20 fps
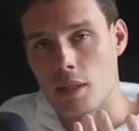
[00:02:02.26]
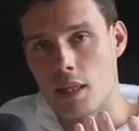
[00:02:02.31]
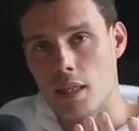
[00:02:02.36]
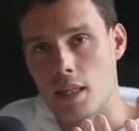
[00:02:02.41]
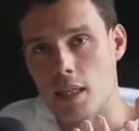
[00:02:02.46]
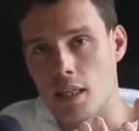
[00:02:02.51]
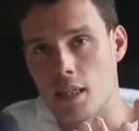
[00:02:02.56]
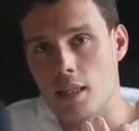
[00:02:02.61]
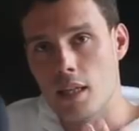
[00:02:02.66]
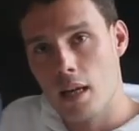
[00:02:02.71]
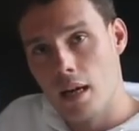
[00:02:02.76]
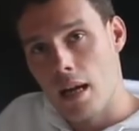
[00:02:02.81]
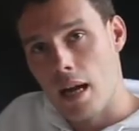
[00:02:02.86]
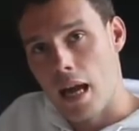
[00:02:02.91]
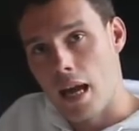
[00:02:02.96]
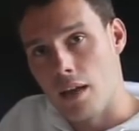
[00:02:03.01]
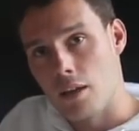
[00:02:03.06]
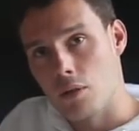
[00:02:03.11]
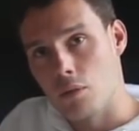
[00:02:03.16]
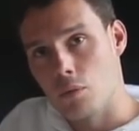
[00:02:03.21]
kick in
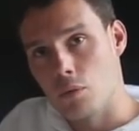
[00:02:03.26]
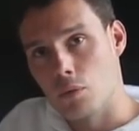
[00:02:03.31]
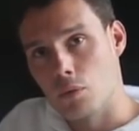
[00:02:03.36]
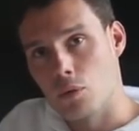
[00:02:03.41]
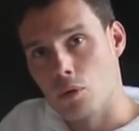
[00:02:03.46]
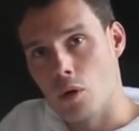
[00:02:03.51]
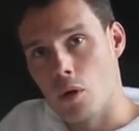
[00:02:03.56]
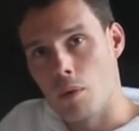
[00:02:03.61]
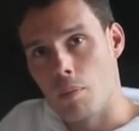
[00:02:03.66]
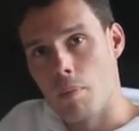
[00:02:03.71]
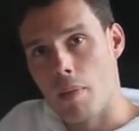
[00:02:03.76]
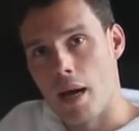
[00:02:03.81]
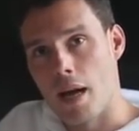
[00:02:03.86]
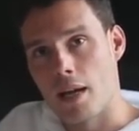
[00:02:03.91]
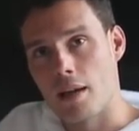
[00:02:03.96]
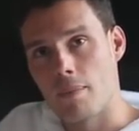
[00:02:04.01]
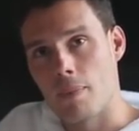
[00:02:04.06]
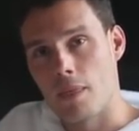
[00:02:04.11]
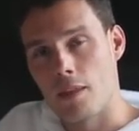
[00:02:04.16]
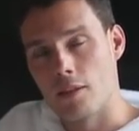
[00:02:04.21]
and it will knock
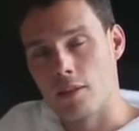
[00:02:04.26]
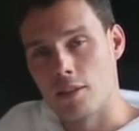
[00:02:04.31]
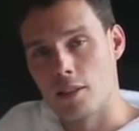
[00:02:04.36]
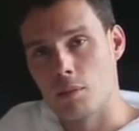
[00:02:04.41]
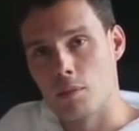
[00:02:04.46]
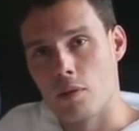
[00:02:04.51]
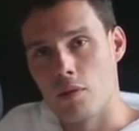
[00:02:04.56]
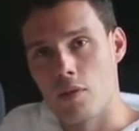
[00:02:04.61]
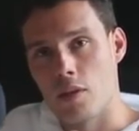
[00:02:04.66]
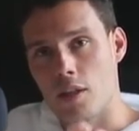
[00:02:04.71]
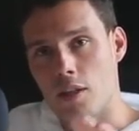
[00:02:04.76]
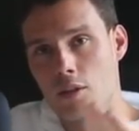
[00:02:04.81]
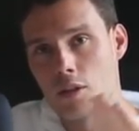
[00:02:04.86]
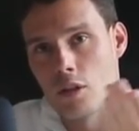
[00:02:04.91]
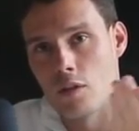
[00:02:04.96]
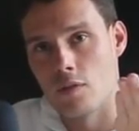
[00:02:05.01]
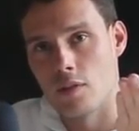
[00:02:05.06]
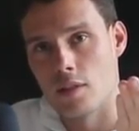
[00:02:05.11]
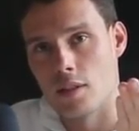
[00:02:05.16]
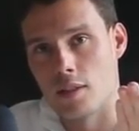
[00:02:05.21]
back the sympathetic
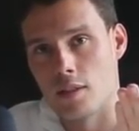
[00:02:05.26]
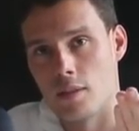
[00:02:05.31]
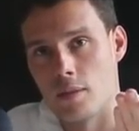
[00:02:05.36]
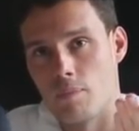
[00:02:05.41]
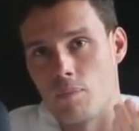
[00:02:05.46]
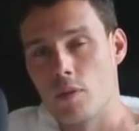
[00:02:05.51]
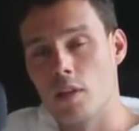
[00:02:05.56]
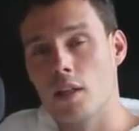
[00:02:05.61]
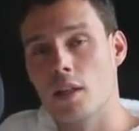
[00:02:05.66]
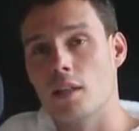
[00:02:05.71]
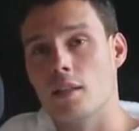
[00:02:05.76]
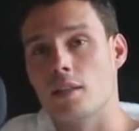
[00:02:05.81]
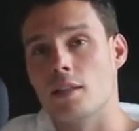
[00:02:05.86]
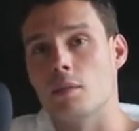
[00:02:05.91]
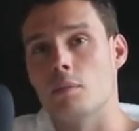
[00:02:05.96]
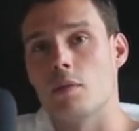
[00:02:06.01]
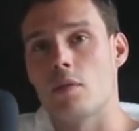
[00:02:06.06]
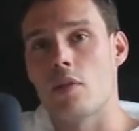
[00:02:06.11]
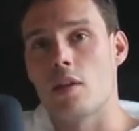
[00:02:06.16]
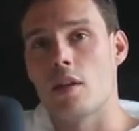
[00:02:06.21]
nervous system.
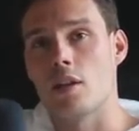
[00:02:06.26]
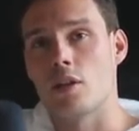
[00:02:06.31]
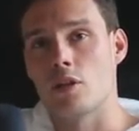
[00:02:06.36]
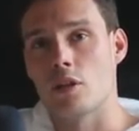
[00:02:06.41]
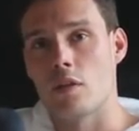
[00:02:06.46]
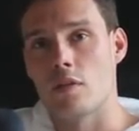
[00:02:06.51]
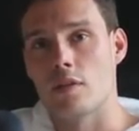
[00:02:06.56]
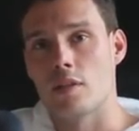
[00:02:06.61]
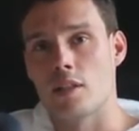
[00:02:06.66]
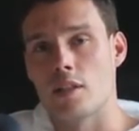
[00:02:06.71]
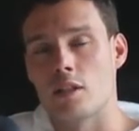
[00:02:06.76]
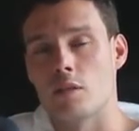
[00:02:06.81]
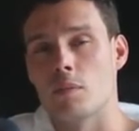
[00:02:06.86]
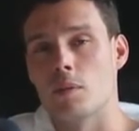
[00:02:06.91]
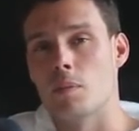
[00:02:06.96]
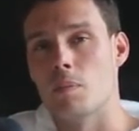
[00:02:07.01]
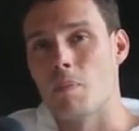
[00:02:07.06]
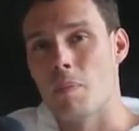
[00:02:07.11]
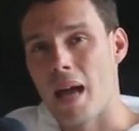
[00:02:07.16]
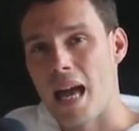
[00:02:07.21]
Sympathetic nervous system
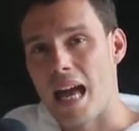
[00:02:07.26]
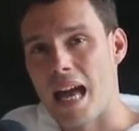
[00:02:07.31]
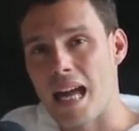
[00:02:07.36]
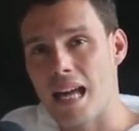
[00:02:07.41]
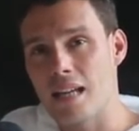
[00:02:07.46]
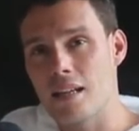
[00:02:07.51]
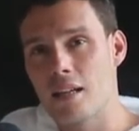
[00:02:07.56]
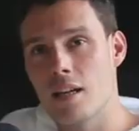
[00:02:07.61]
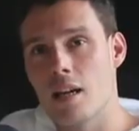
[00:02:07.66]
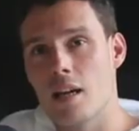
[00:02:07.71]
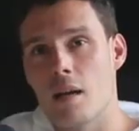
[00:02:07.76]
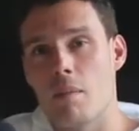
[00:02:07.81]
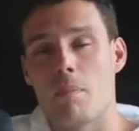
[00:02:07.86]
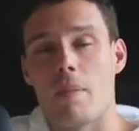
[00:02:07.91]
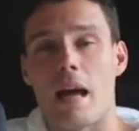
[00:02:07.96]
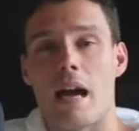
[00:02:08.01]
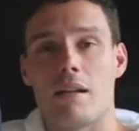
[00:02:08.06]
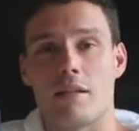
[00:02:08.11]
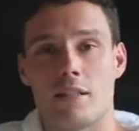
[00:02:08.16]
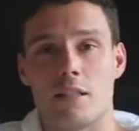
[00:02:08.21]
is bad,
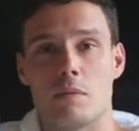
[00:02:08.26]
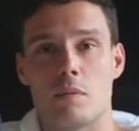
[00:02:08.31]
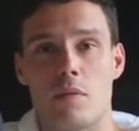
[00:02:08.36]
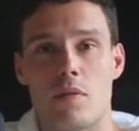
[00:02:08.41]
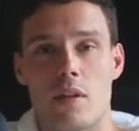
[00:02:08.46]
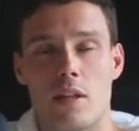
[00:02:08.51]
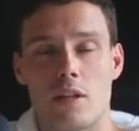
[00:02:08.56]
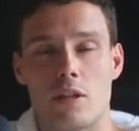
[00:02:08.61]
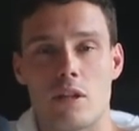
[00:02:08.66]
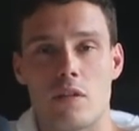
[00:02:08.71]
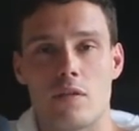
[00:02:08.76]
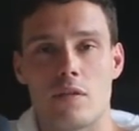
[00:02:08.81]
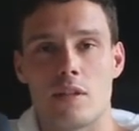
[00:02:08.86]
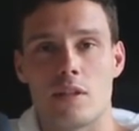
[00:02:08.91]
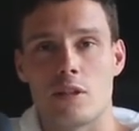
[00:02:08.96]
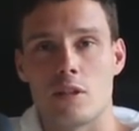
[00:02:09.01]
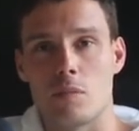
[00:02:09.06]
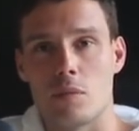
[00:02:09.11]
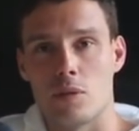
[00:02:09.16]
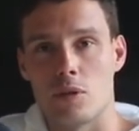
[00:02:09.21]
parasympathetic nervous
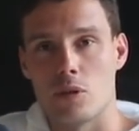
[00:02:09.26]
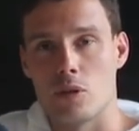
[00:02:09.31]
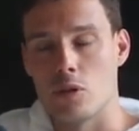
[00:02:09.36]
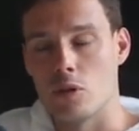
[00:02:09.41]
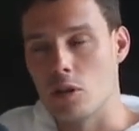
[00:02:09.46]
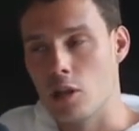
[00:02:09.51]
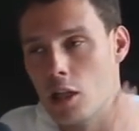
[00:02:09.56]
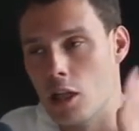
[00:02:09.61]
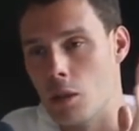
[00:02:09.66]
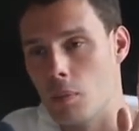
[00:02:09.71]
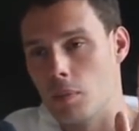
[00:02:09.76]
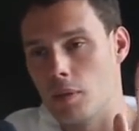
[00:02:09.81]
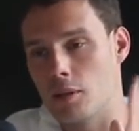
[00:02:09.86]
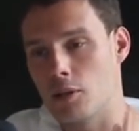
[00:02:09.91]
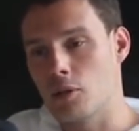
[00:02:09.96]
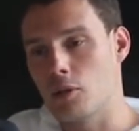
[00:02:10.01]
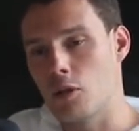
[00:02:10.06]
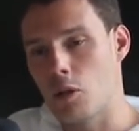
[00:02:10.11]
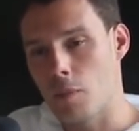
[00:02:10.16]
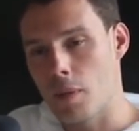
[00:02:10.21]
system is good. But
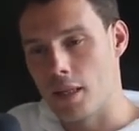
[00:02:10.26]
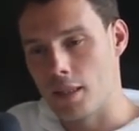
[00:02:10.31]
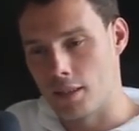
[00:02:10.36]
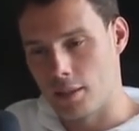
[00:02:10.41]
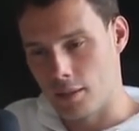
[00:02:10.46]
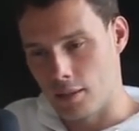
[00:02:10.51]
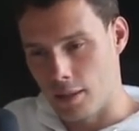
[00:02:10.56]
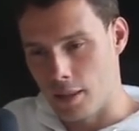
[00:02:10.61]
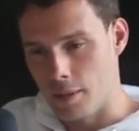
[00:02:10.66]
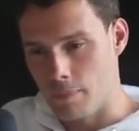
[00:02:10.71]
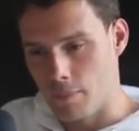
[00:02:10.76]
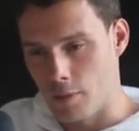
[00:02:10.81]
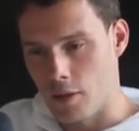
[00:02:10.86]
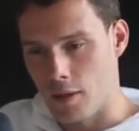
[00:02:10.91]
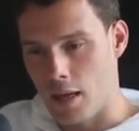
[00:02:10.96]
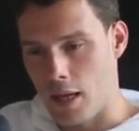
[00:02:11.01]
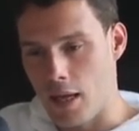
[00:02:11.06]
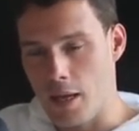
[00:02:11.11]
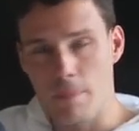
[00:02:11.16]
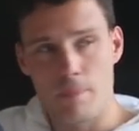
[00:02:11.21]
let's talk about sleep,
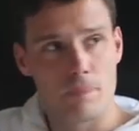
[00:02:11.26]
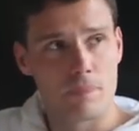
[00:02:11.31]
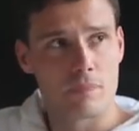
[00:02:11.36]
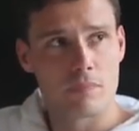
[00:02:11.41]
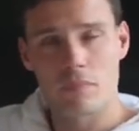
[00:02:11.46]
okay?